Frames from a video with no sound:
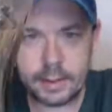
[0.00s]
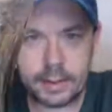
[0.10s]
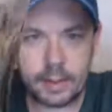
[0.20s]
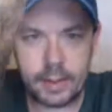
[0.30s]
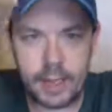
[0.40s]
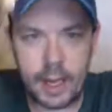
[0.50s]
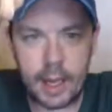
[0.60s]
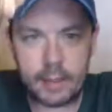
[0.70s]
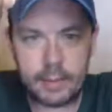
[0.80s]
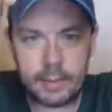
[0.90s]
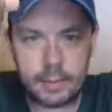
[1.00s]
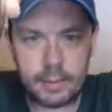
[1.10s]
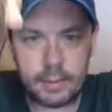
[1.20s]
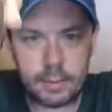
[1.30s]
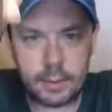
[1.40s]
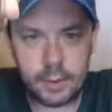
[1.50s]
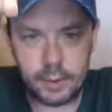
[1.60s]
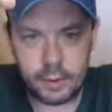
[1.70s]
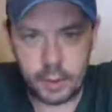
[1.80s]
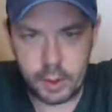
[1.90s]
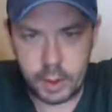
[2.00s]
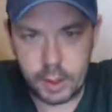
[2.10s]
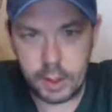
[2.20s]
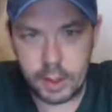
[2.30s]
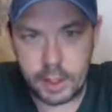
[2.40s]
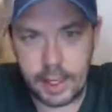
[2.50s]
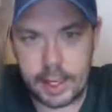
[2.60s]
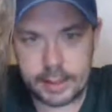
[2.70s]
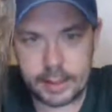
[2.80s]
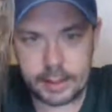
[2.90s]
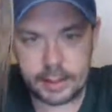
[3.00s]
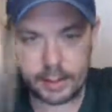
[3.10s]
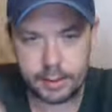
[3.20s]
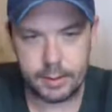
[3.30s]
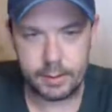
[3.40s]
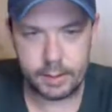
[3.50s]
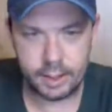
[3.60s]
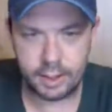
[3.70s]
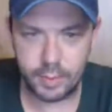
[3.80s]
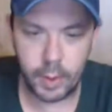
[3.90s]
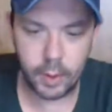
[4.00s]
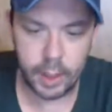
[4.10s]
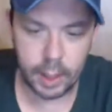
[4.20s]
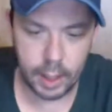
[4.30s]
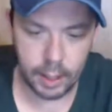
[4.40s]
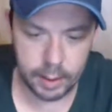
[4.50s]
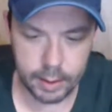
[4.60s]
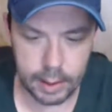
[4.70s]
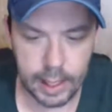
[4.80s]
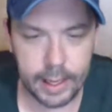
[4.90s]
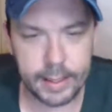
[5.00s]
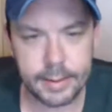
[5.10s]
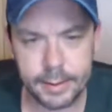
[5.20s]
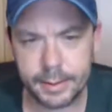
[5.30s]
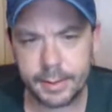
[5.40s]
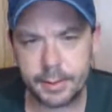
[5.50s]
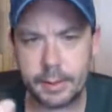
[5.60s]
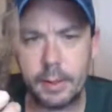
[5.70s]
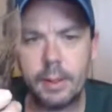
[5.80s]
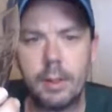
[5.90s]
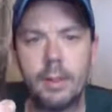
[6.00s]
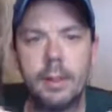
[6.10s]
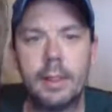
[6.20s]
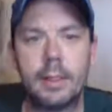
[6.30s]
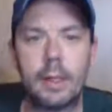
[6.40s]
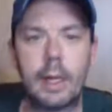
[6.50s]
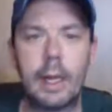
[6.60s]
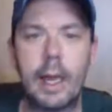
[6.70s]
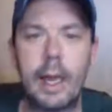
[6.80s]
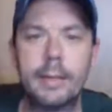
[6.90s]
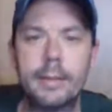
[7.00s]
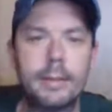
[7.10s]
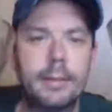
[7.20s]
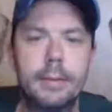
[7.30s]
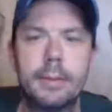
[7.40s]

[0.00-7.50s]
So we got 2 Coca-Cola glasses, smoky colored glass. These are glass.